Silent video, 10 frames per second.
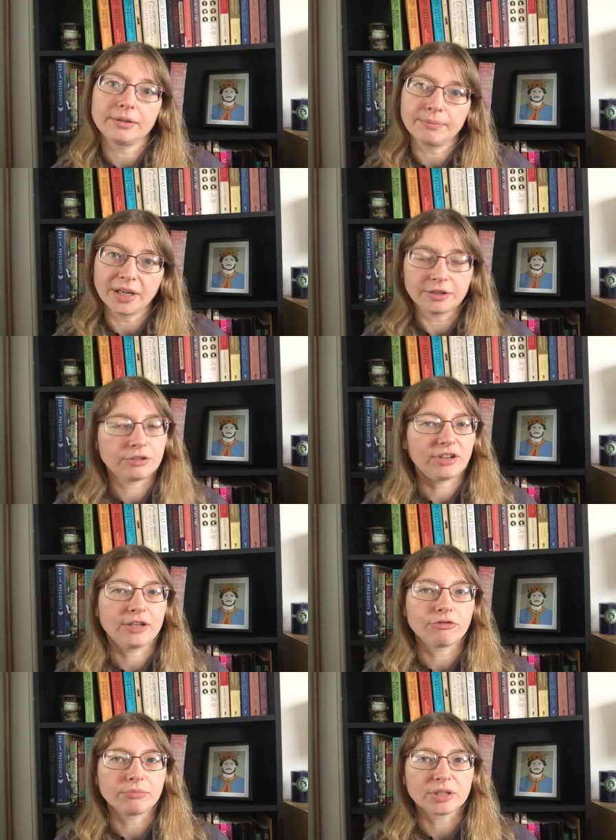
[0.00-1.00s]
blood
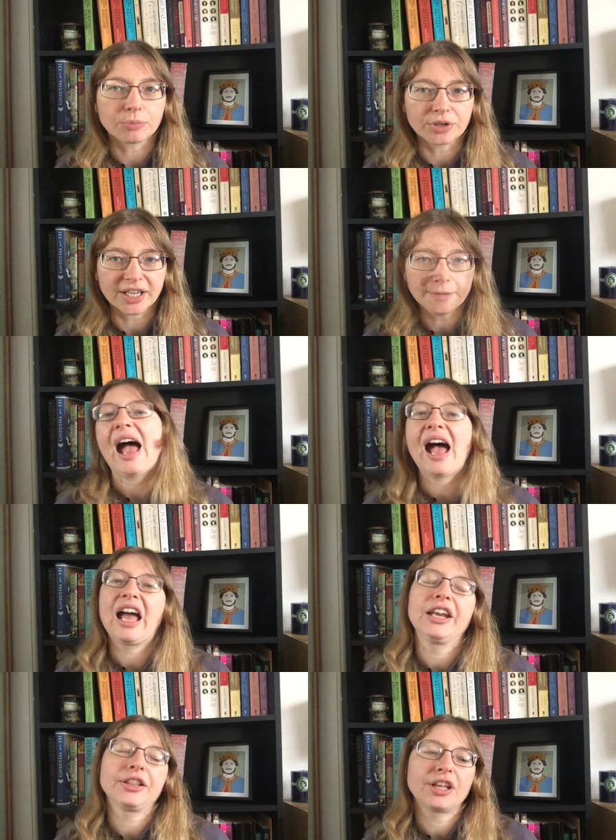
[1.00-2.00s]
drained from its body,
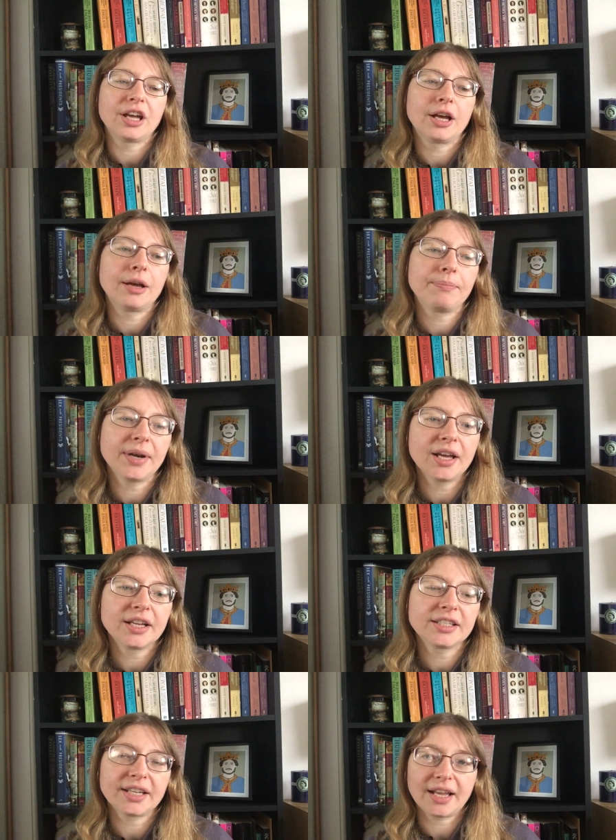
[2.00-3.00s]
and the blood